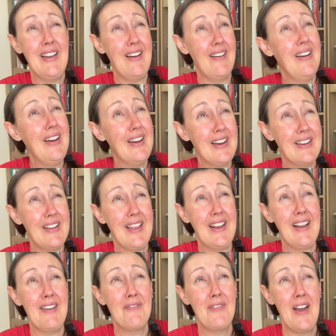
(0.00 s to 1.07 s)
ah,
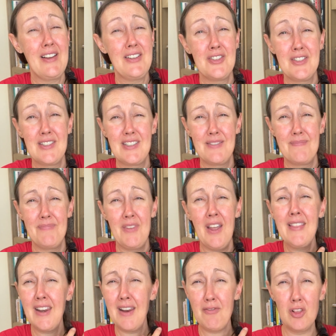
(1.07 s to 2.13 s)
like I've, I just,
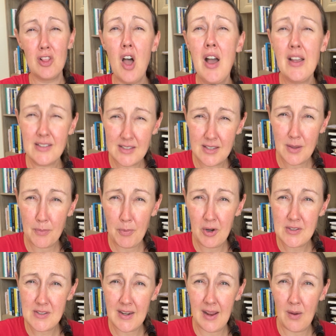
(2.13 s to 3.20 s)
not that I've lost the
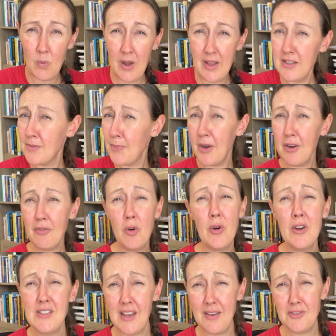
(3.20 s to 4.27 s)
person I was, but of
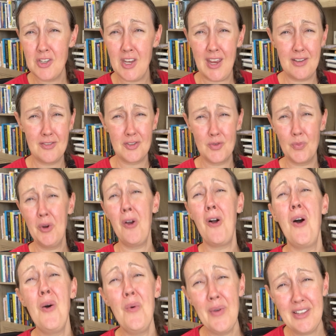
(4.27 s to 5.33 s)
course I've changed. We're
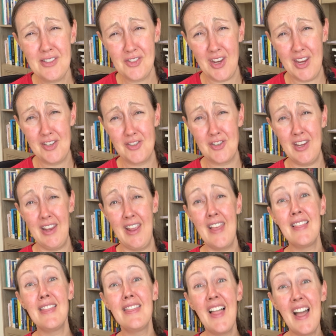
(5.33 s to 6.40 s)
always changing
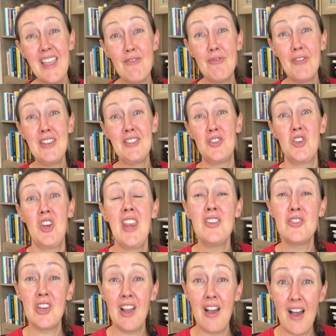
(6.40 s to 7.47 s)
and life is
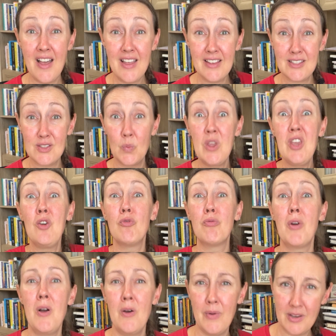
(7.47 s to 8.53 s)
changing us. We
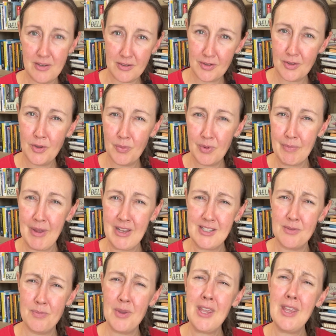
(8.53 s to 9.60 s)
grow into who we're meant
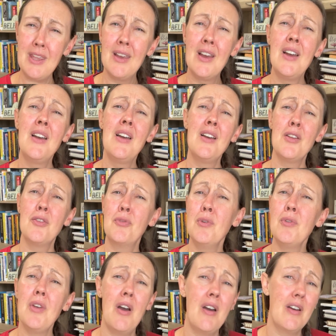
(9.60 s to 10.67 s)
to be
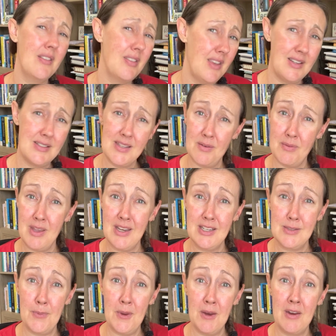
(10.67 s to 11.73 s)
through the hard things that we
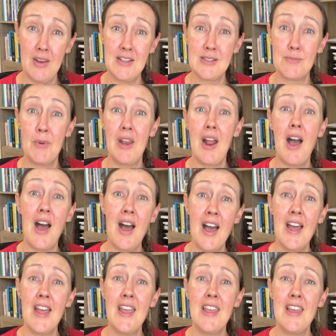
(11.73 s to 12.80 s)
experience. But
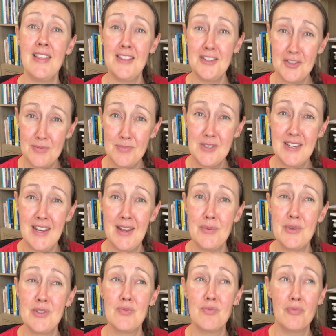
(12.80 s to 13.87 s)
I at the gym today
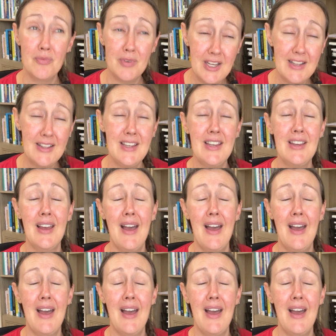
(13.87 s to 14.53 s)
was really